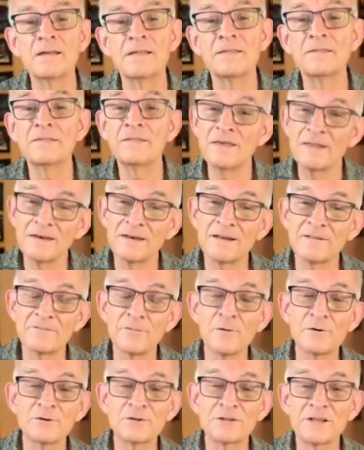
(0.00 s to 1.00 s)
And then,
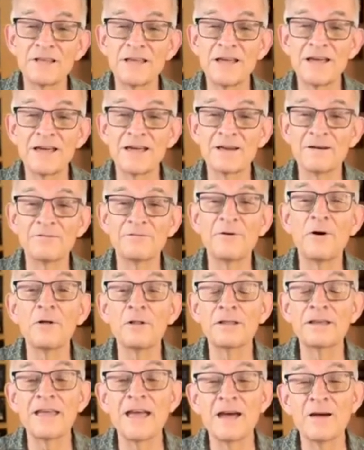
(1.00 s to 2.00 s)
unfortunately, I had a
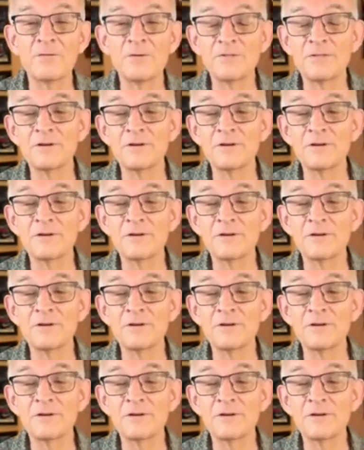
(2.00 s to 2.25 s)
falling out with the